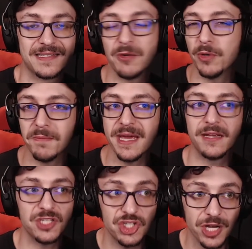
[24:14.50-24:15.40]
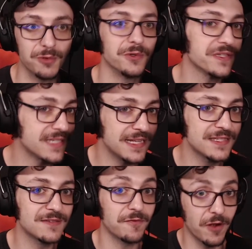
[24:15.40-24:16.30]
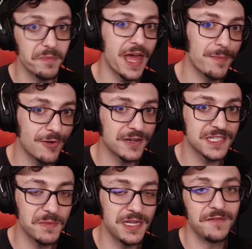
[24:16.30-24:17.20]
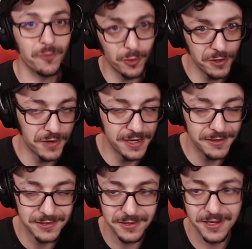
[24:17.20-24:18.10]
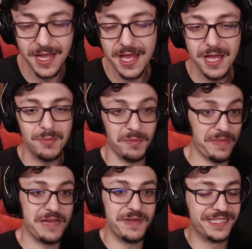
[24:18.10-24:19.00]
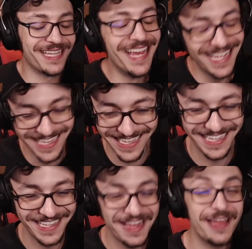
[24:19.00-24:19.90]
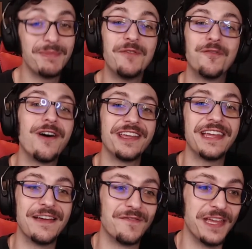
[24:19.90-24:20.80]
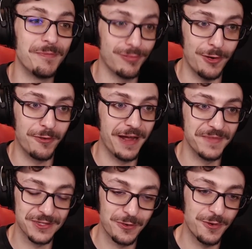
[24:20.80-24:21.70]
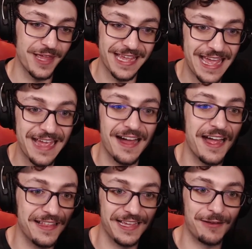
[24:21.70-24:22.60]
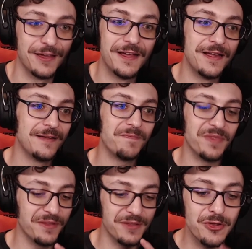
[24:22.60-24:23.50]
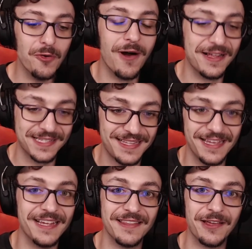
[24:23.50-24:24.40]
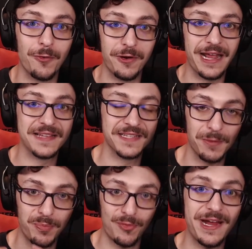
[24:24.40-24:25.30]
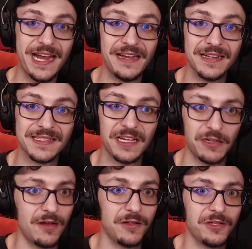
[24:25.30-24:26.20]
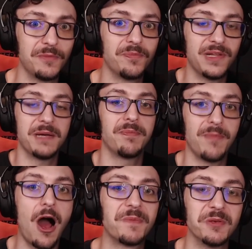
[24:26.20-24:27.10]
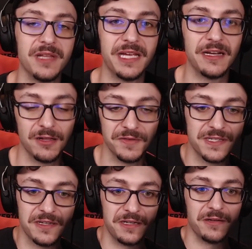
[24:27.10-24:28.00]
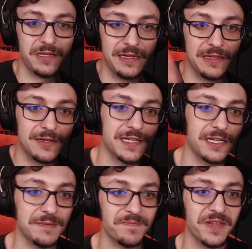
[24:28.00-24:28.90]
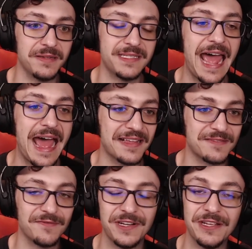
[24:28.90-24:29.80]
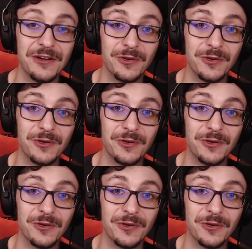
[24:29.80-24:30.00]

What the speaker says: that would make general sense from that proximity for your character. But maybe it's it'd be funny if they program this whole like AI like nuanced thing in there where it has like a brain and it's like, oh, you play optimally, and all of a sudden it looks like a TAS video or